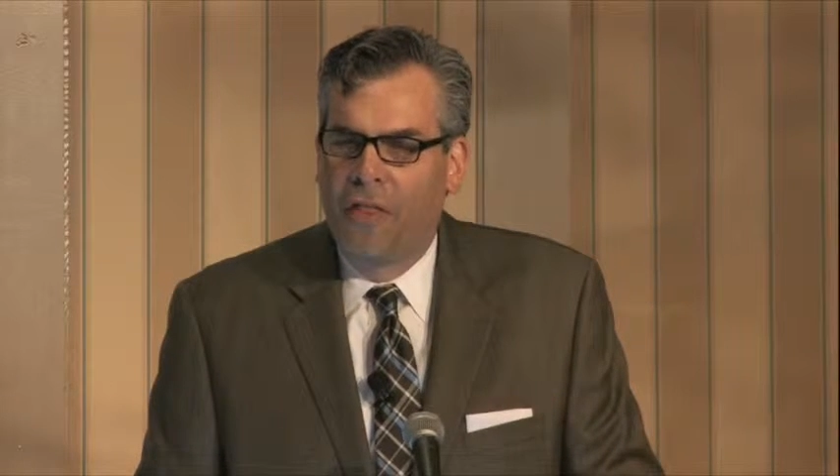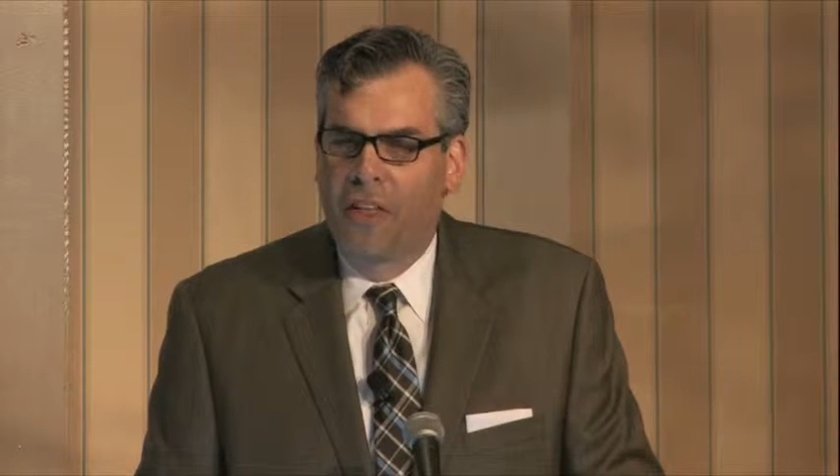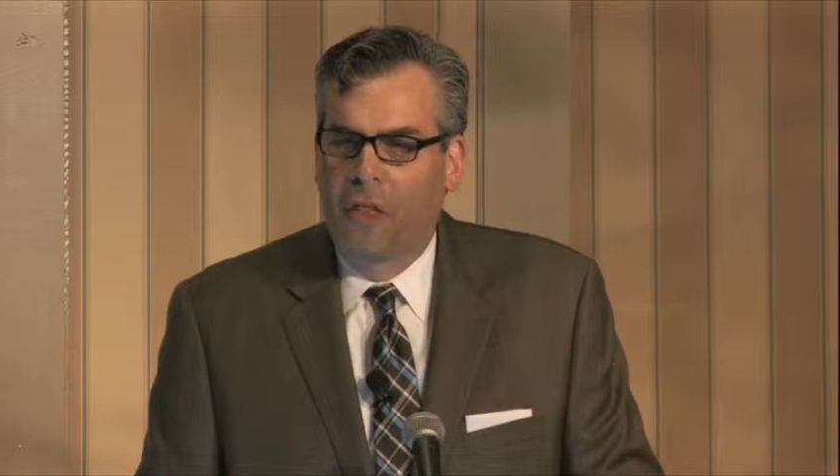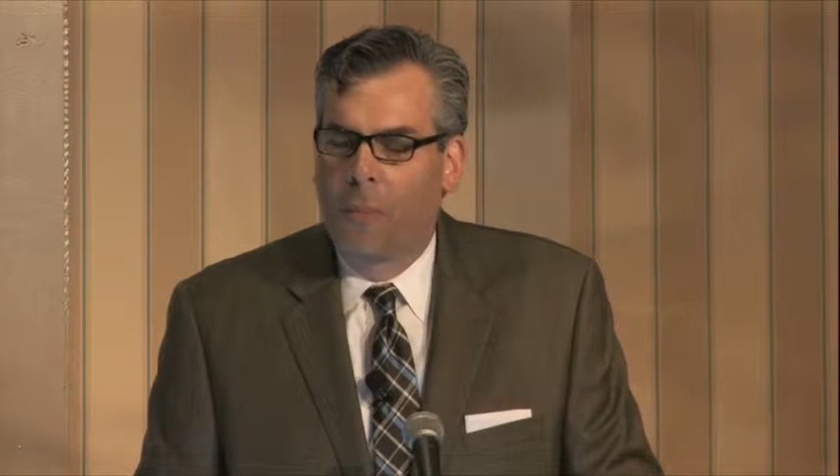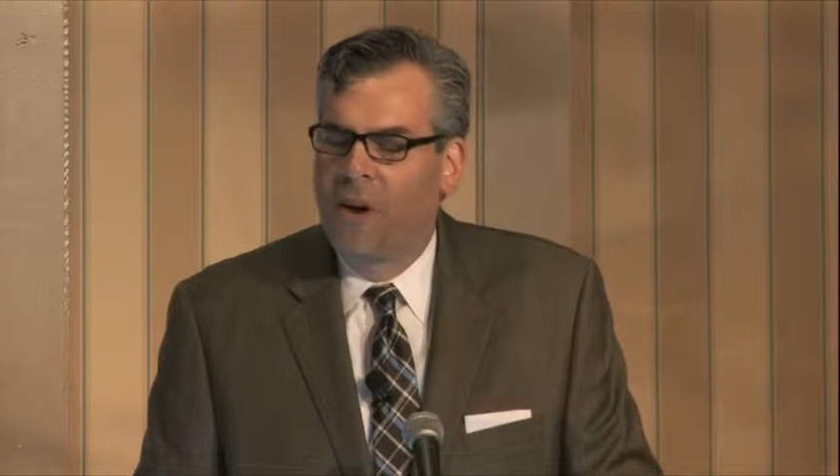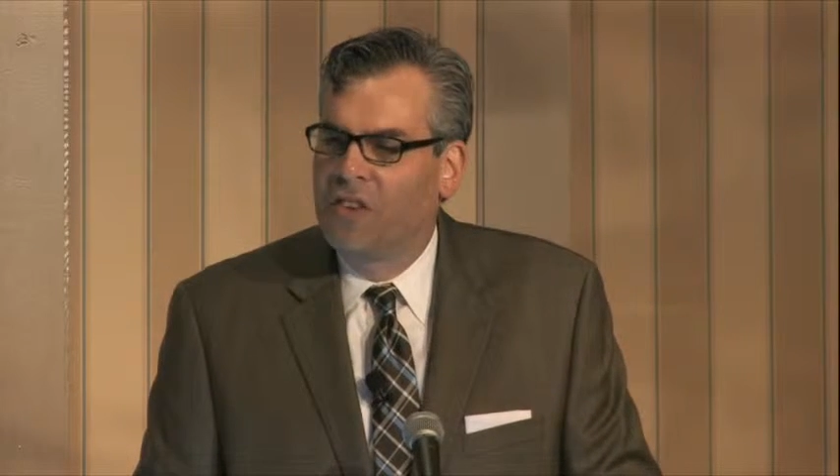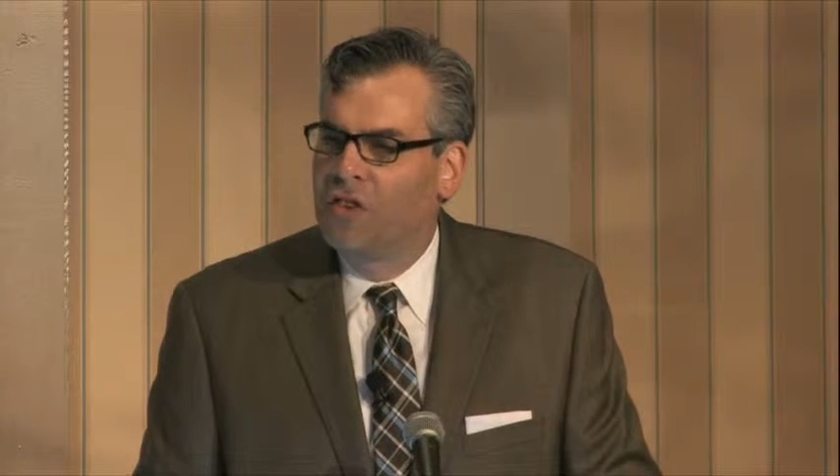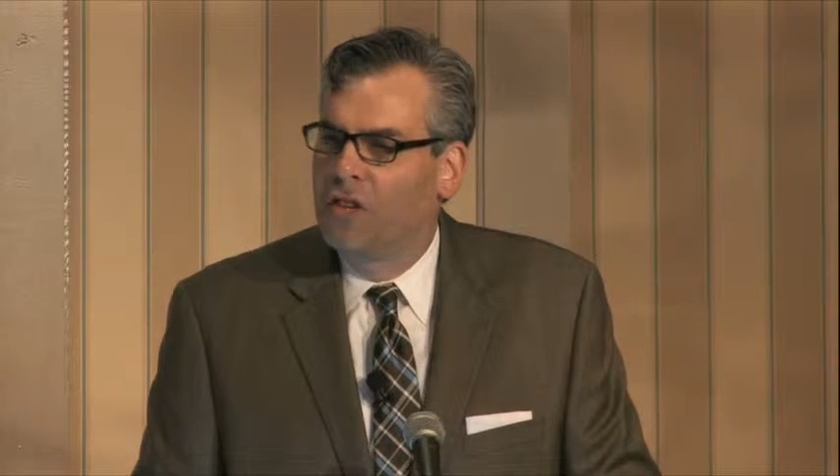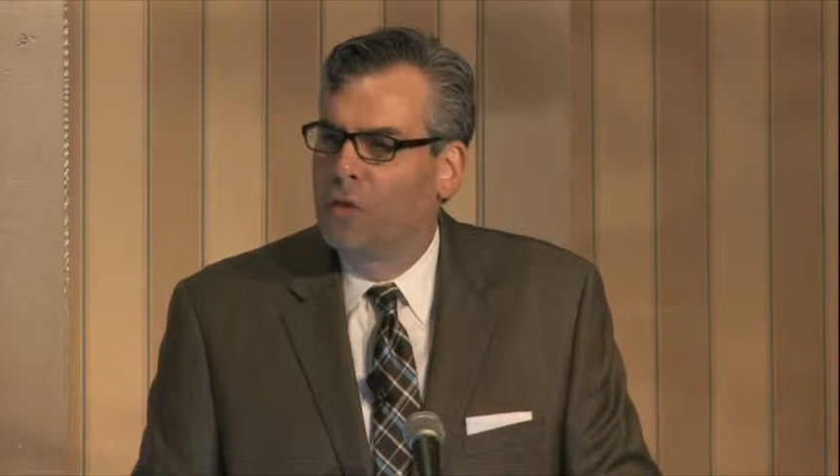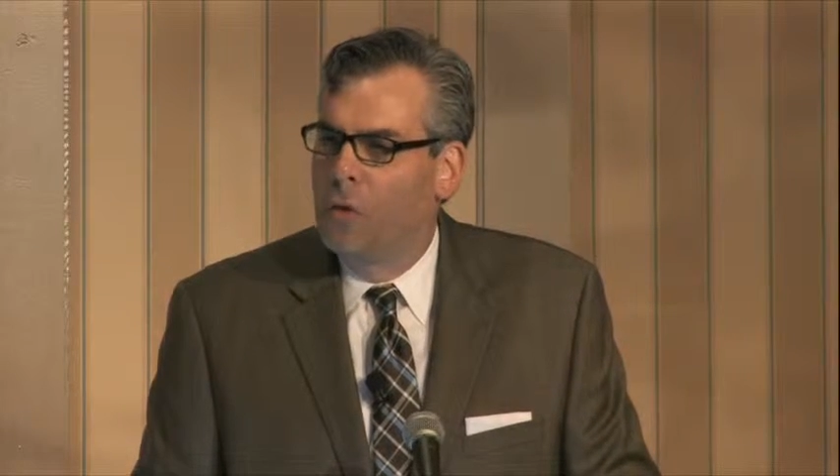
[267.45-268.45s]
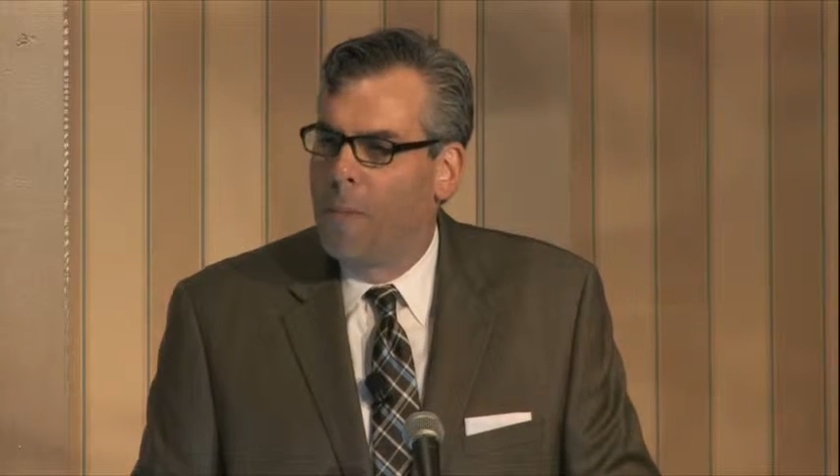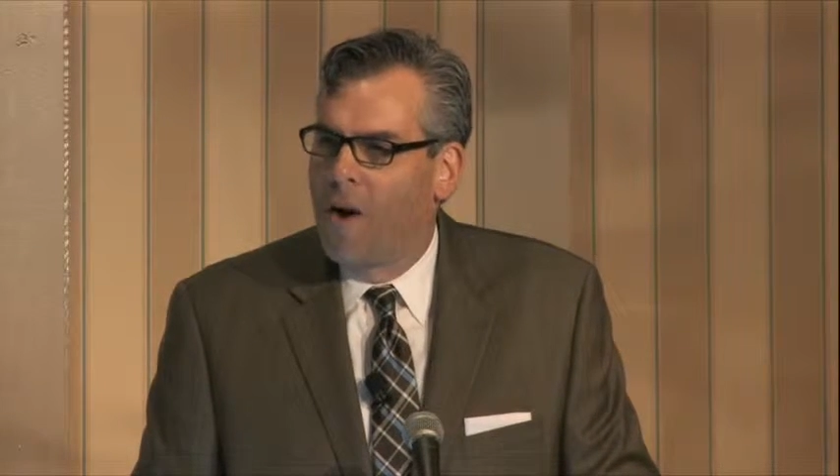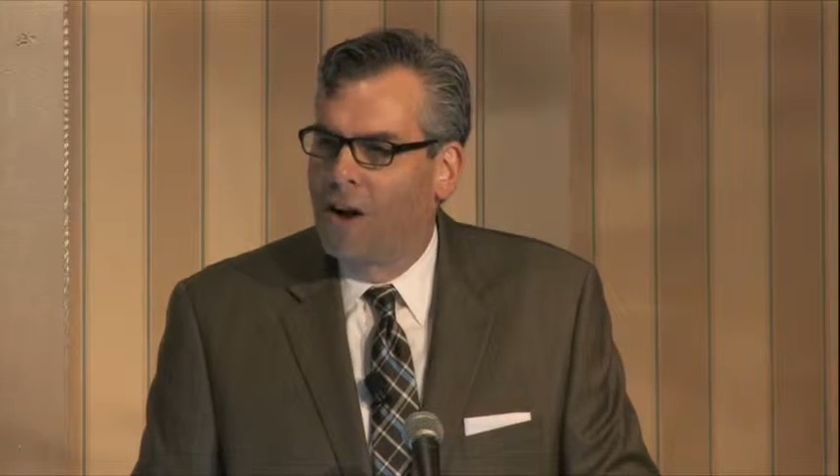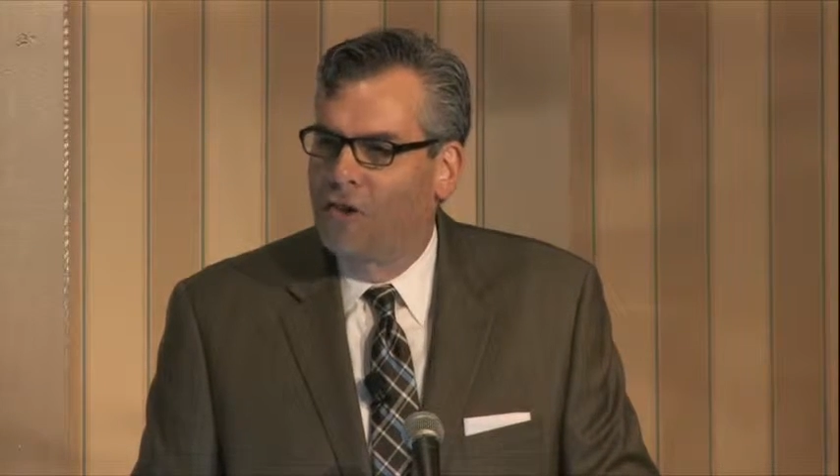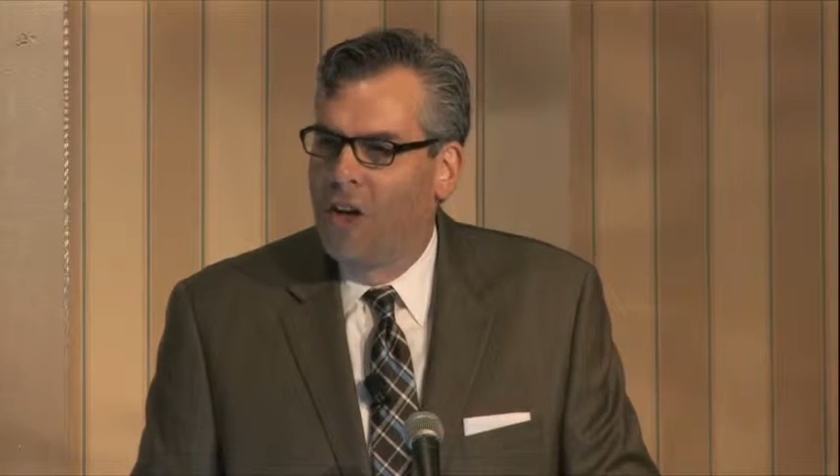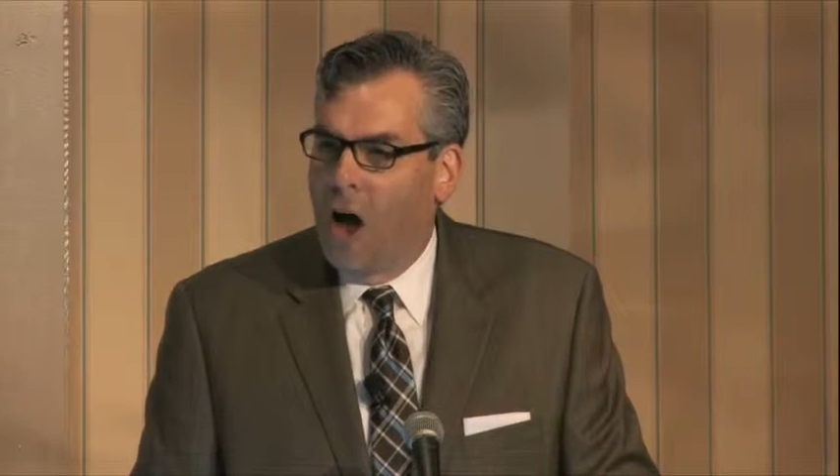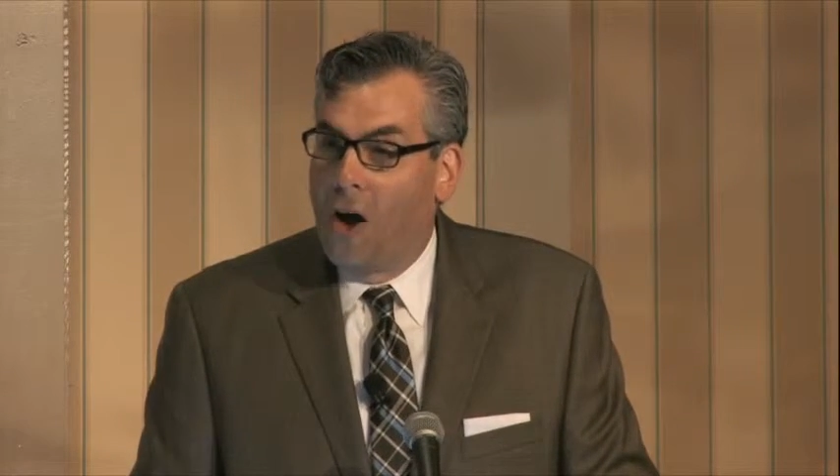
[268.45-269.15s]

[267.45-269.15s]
think the president's remarks